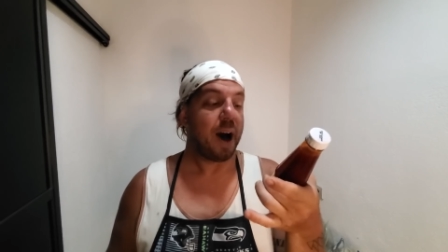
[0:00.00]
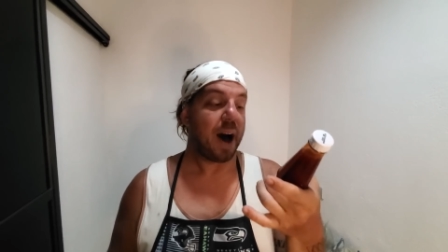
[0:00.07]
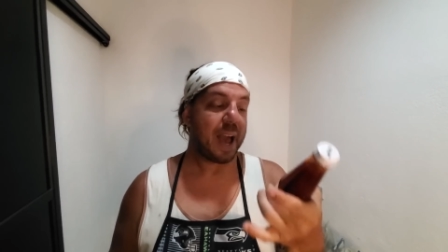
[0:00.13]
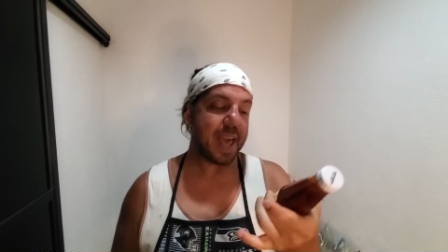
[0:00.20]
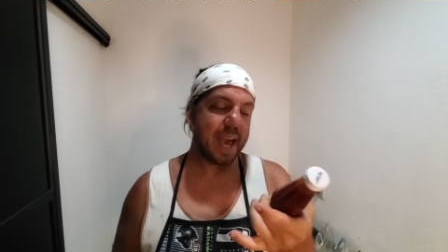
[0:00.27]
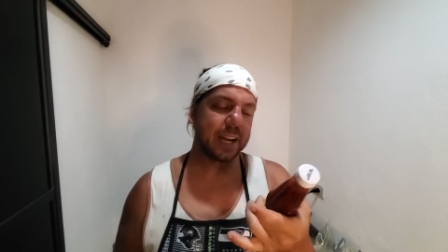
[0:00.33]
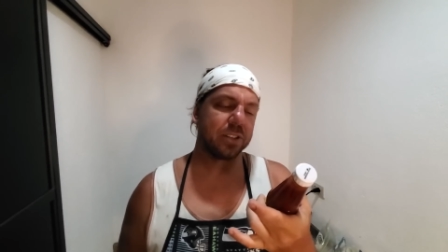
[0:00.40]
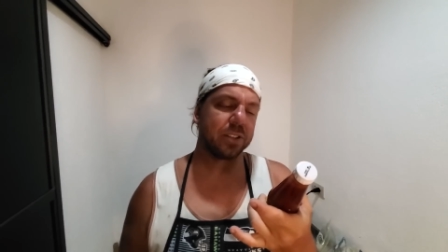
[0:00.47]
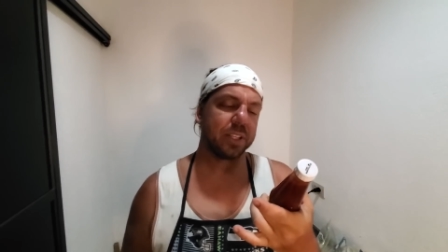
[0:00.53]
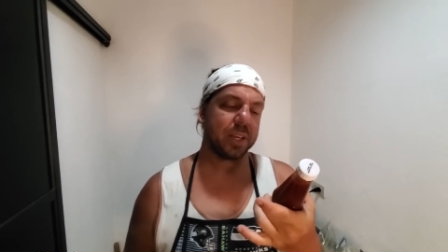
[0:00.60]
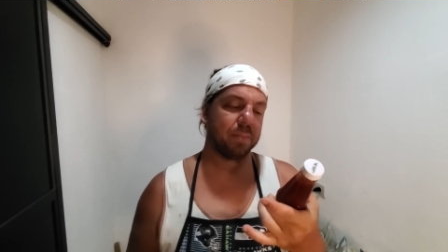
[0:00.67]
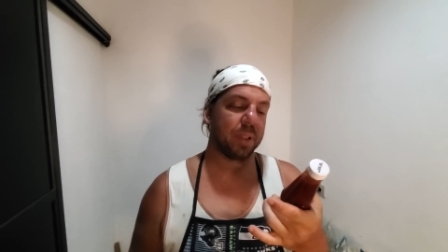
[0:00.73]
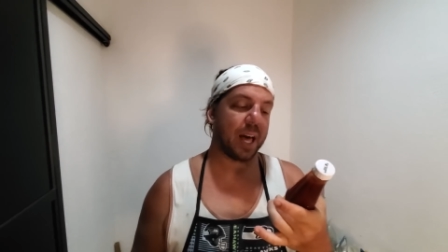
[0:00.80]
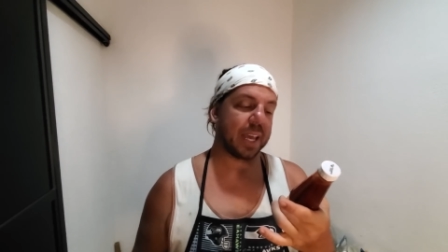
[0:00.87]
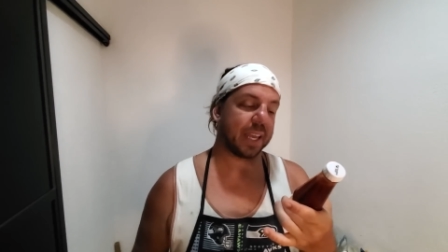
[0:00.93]
I actually
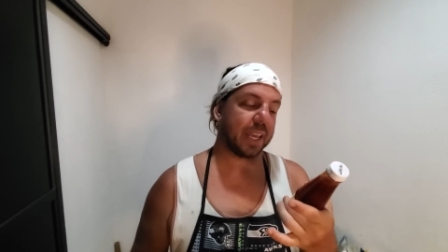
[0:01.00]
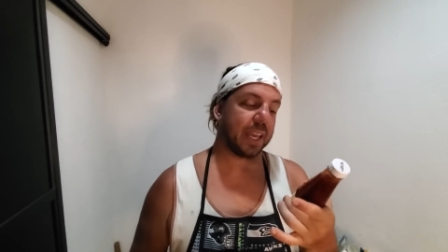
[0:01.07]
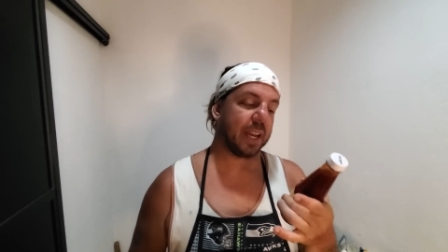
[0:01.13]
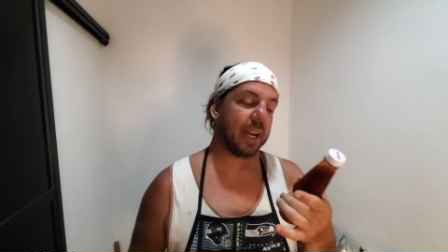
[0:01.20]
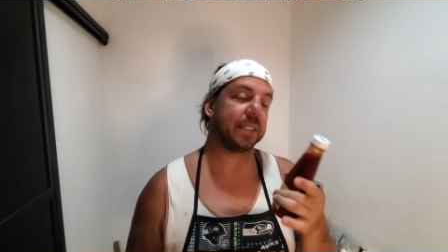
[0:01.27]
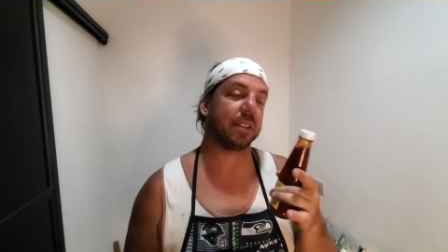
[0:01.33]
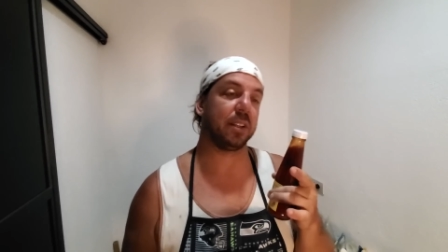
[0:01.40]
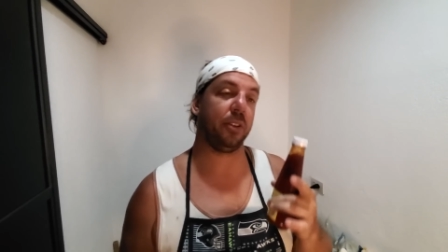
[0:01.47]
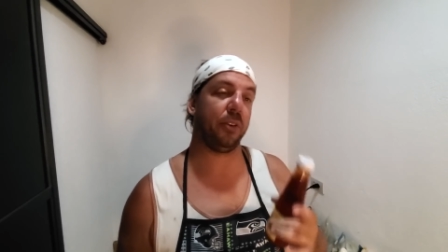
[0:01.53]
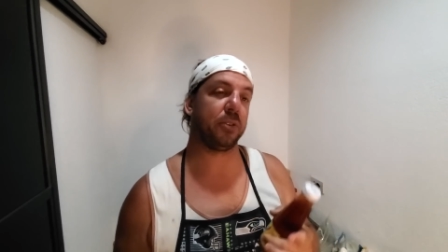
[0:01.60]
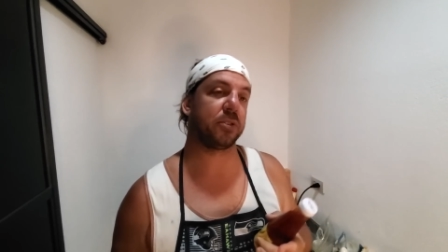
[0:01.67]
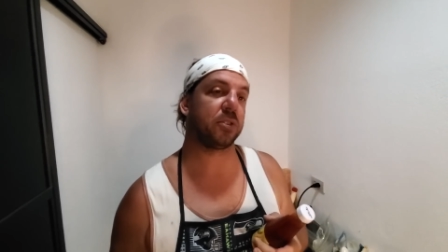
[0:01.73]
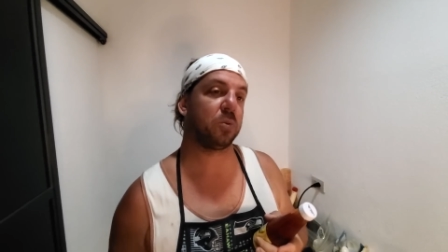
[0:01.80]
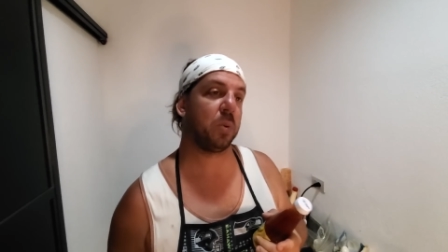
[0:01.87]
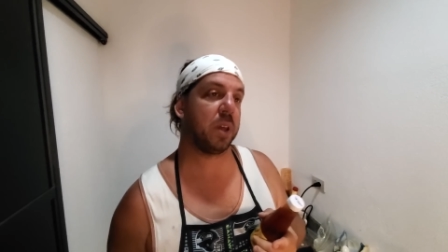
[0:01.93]
am liking it. It's a little
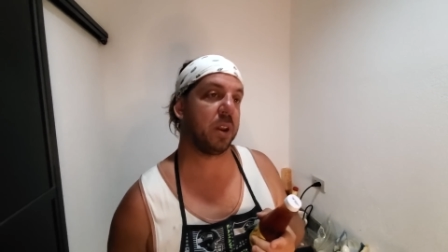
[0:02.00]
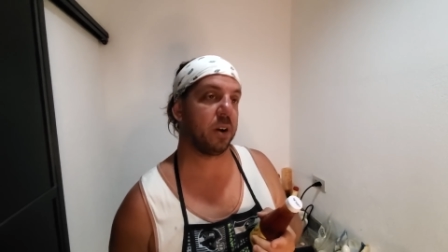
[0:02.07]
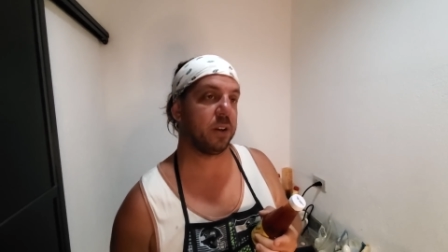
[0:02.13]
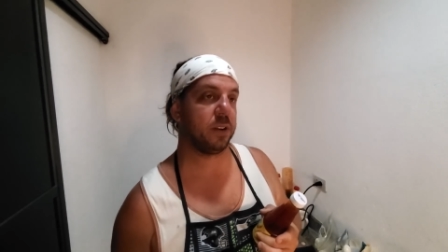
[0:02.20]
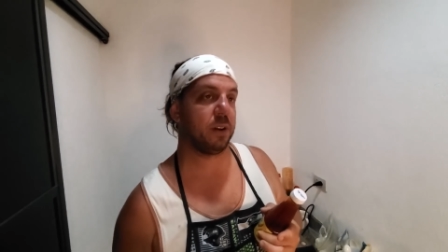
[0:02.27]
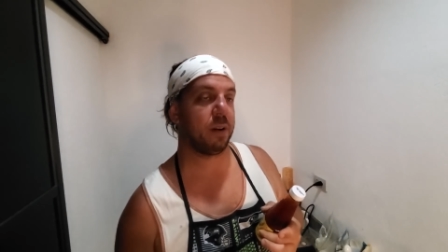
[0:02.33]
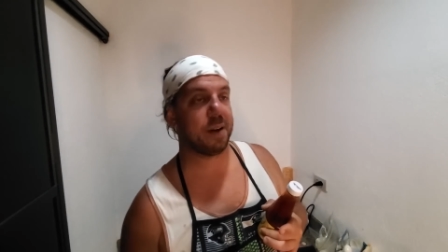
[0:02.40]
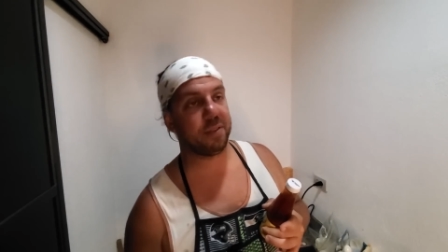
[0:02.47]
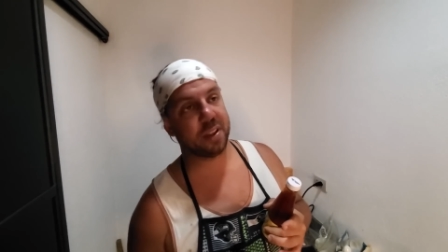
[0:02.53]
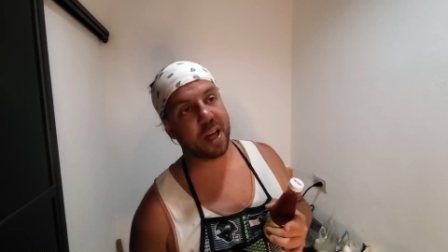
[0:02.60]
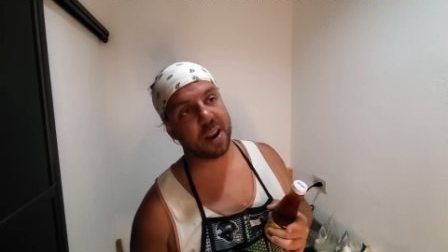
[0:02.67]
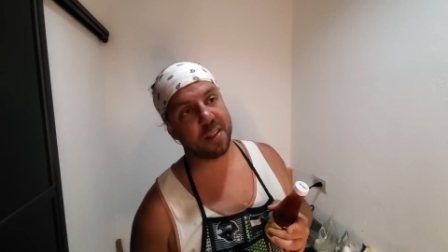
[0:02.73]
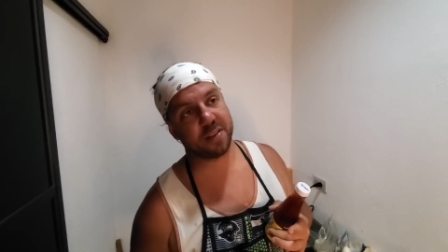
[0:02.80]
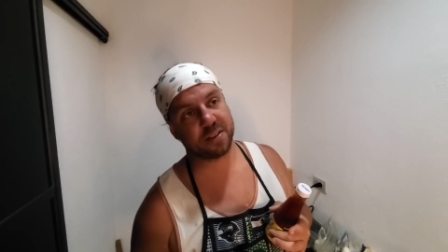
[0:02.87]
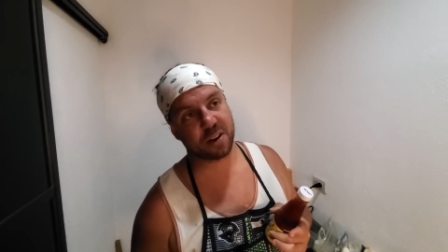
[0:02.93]
sweeter. You don't have a
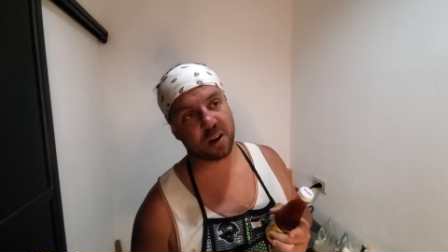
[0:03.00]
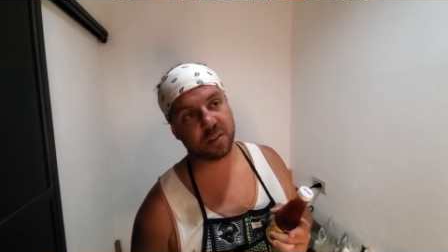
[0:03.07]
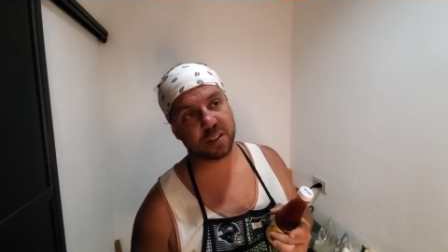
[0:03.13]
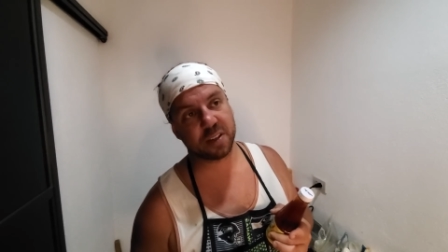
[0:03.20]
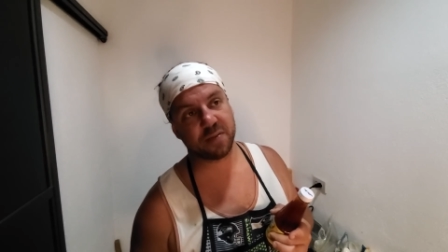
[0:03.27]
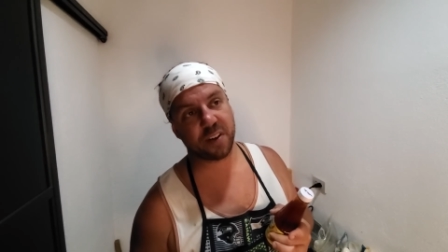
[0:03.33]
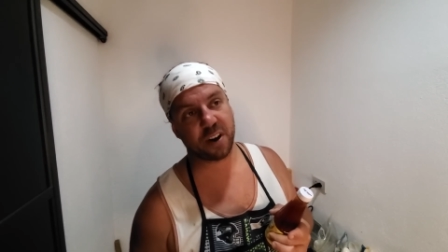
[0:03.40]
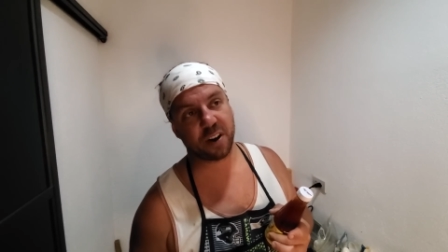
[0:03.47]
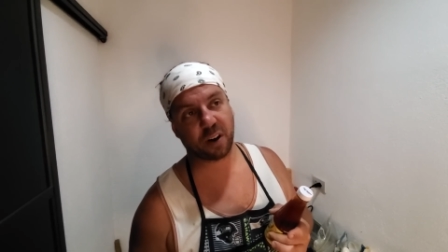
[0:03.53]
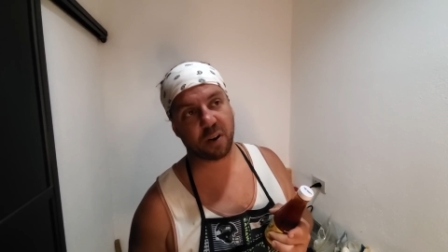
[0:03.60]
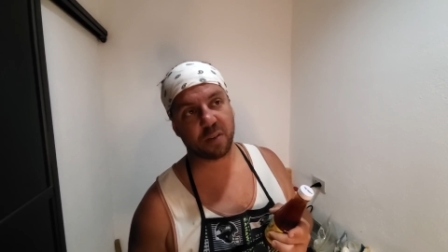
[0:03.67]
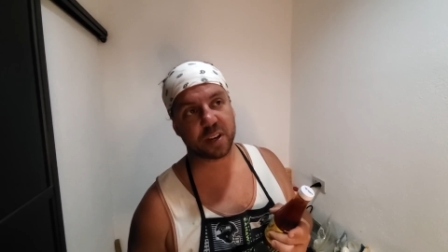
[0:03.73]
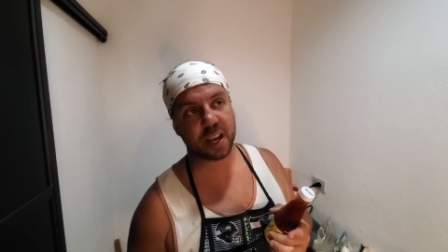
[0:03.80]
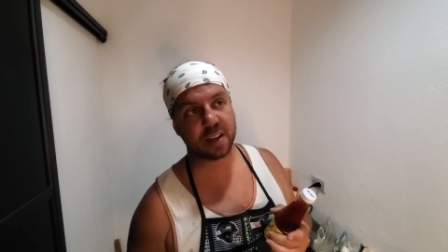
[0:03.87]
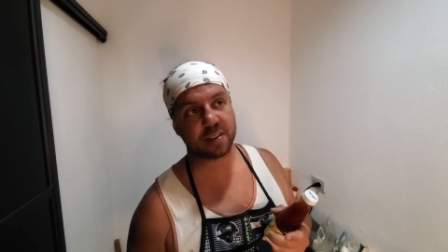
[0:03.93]
lot of the salty
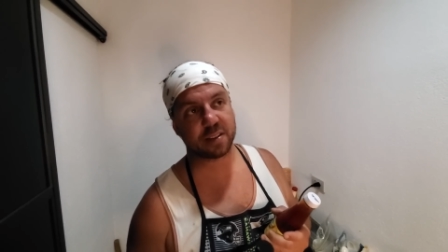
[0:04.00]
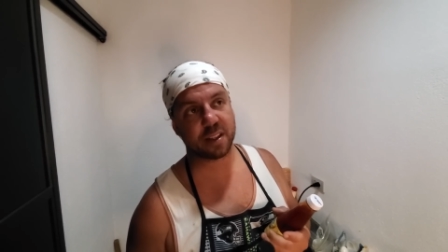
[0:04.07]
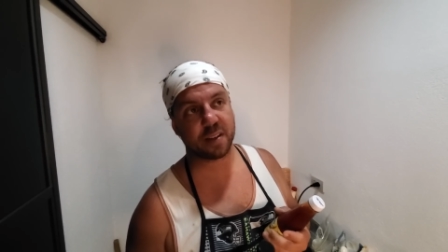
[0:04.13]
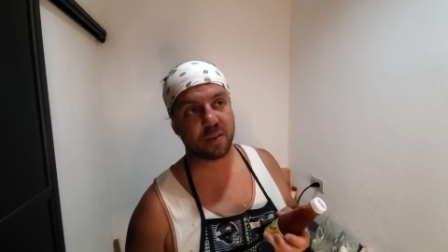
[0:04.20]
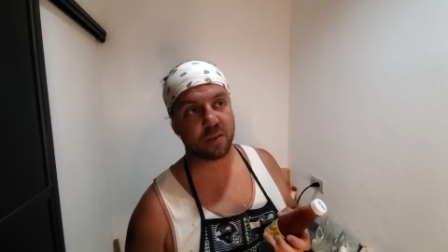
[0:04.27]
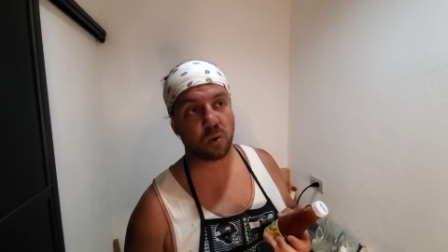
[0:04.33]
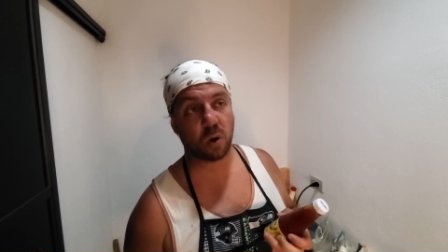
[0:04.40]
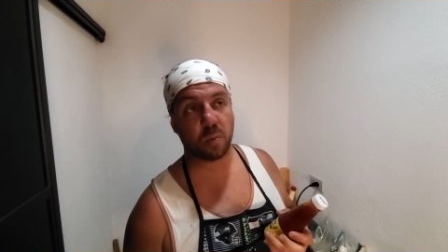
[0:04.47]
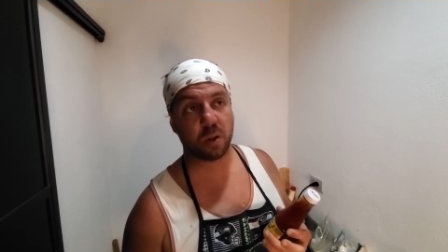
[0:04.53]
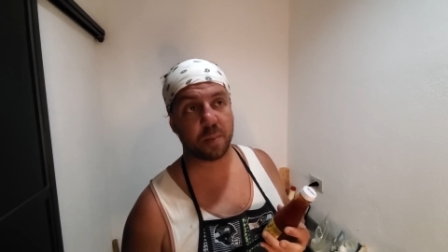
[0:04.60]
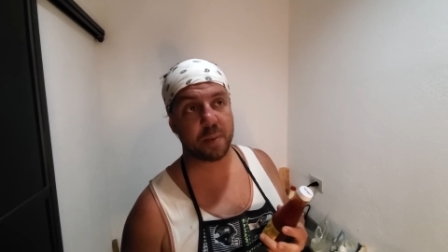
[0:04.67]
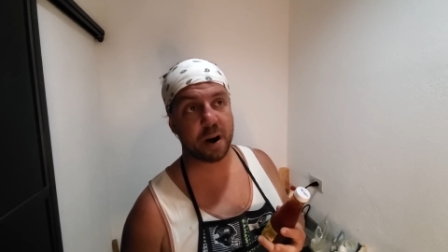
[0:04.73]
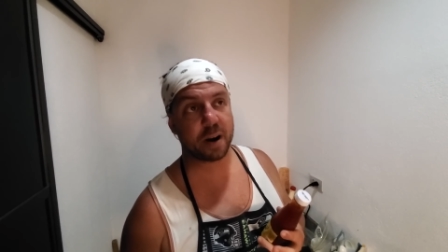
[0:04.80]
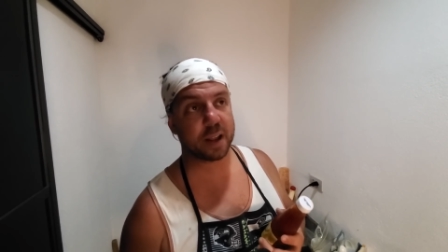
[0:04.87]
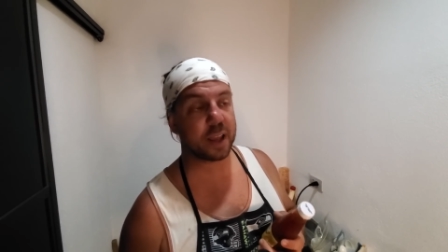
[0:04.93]
vinegar taste that normal
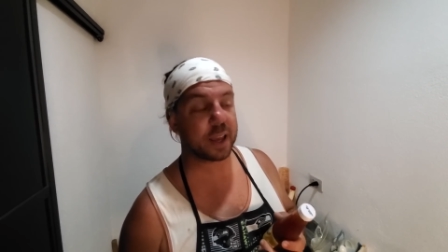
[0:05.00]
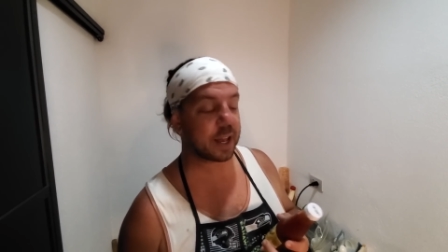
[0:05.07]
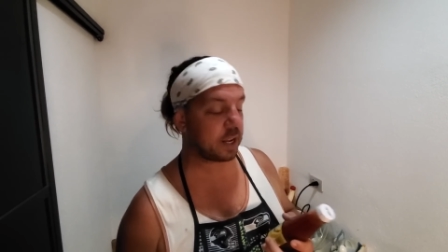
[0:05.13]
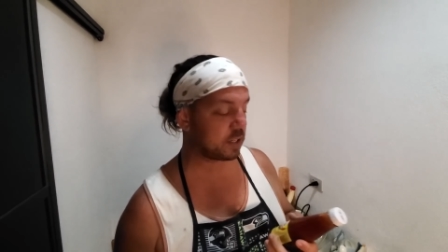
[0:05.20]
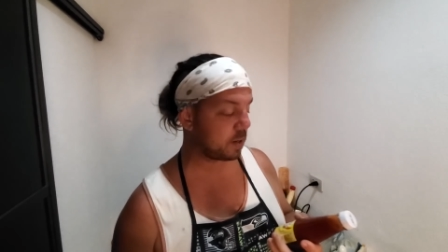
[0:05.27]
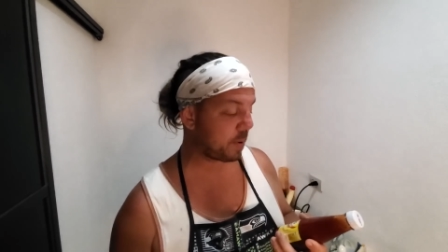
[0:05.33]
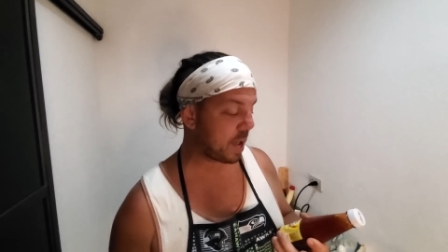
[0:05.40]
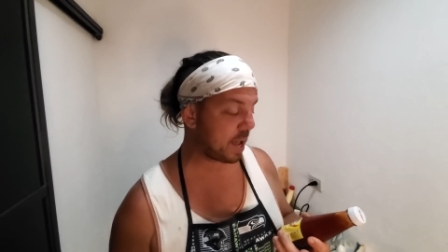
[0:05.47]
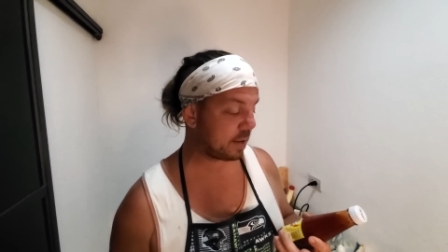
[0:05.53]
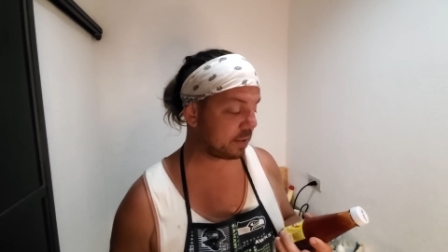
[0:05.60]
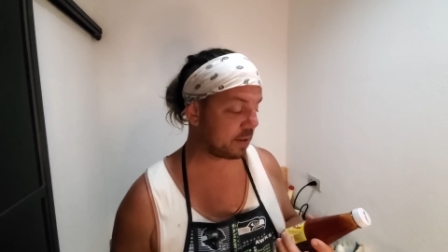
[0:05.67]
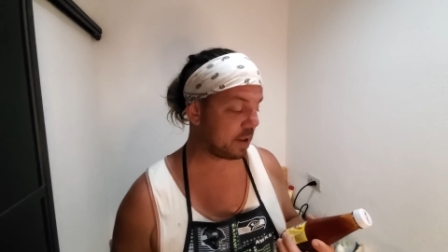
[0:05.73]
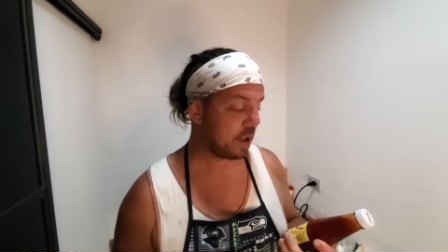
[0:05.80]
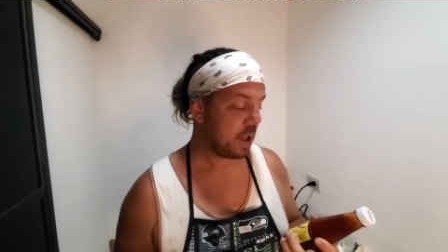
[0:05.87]
American ketchup has.